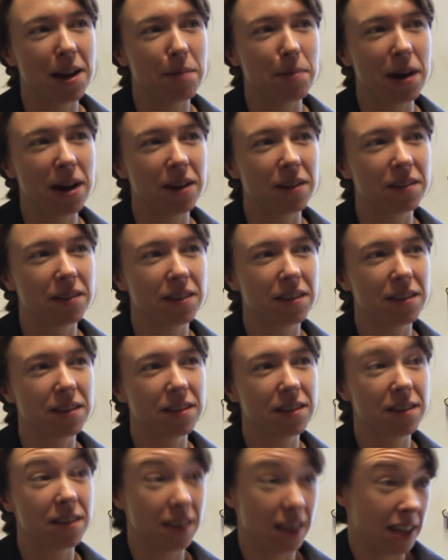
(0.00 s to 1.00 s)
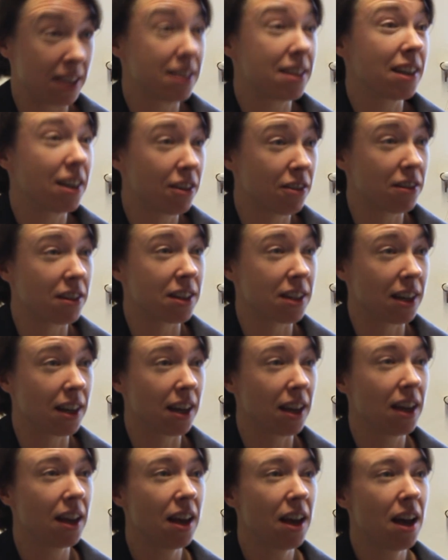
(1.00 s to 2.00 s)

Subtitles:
about the secrecy.